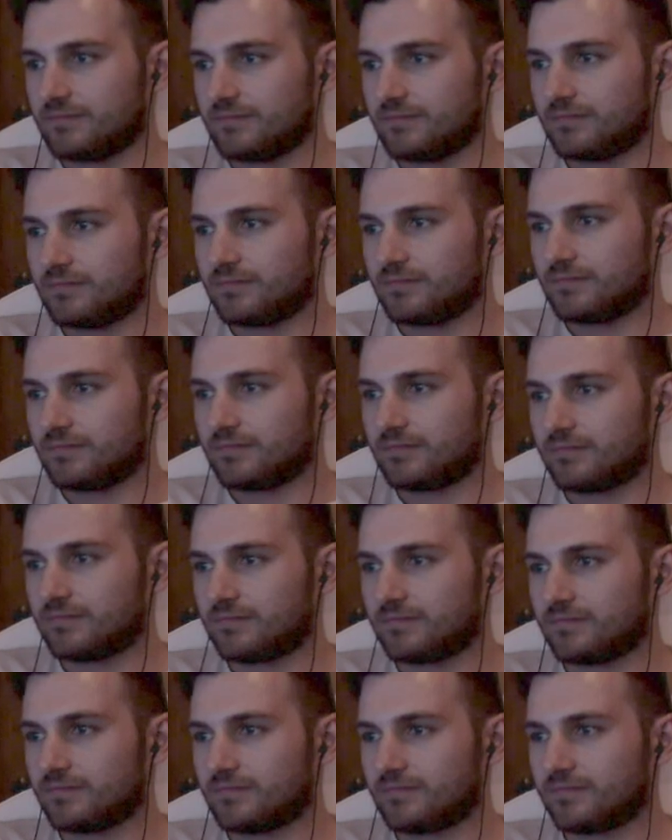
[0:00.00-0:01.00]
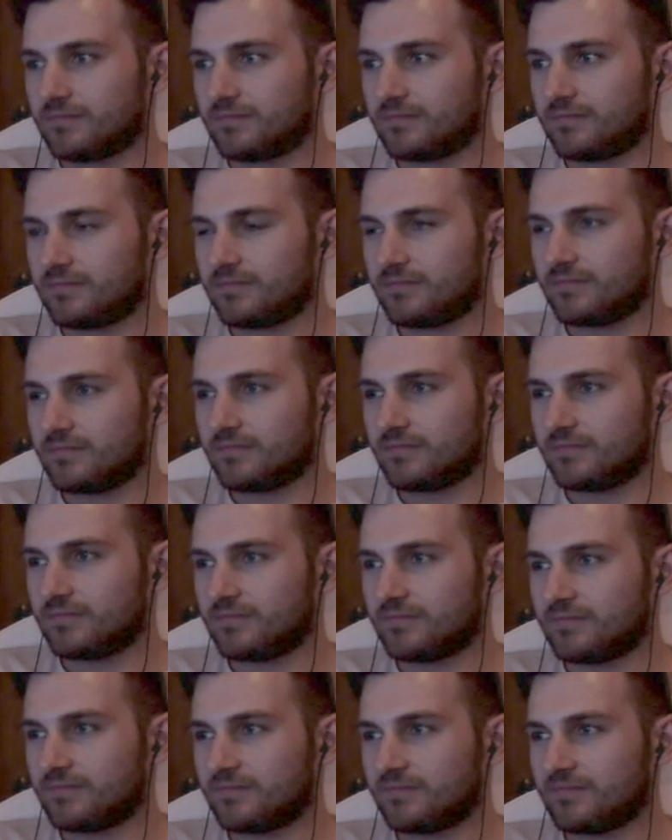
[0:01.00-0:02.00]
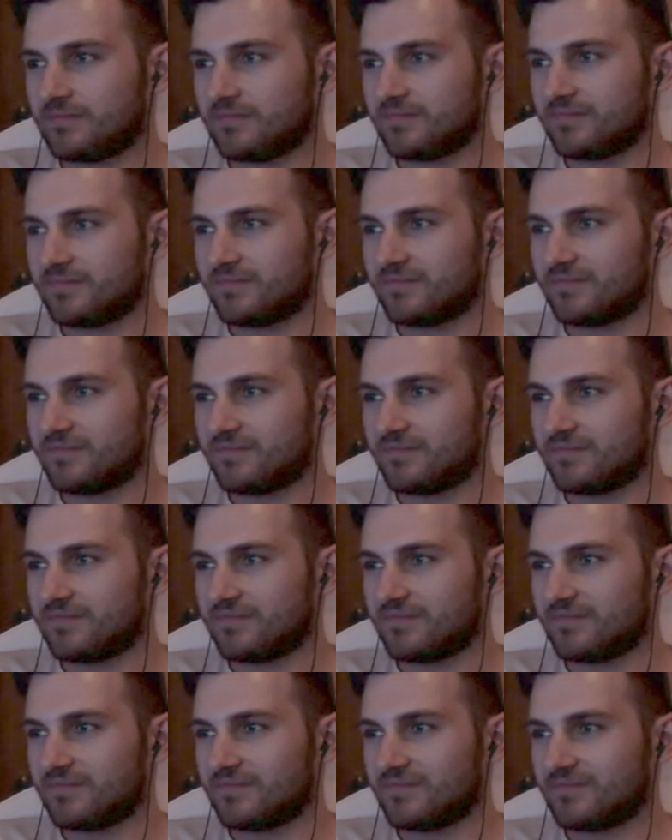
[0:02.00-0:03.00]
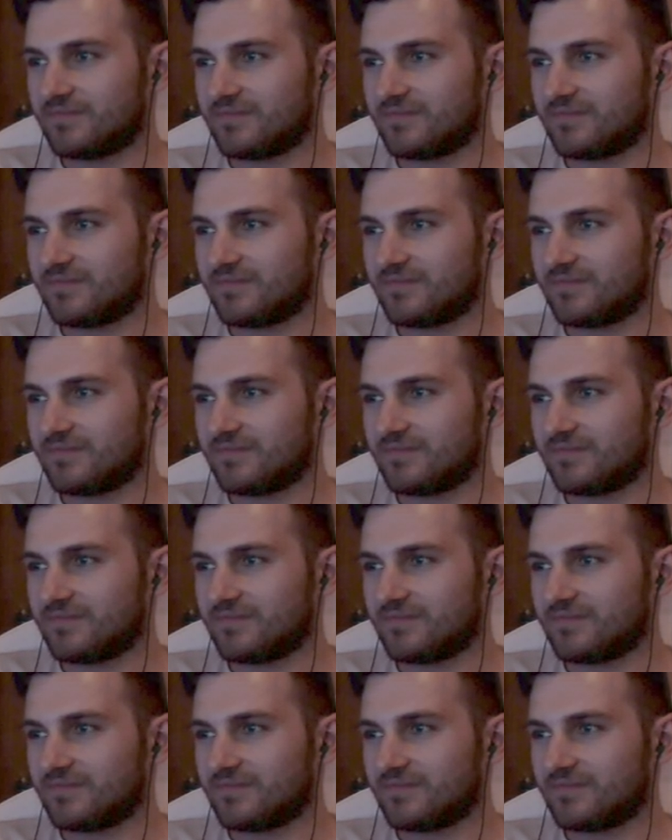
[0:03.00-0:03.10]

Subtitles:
[no speech]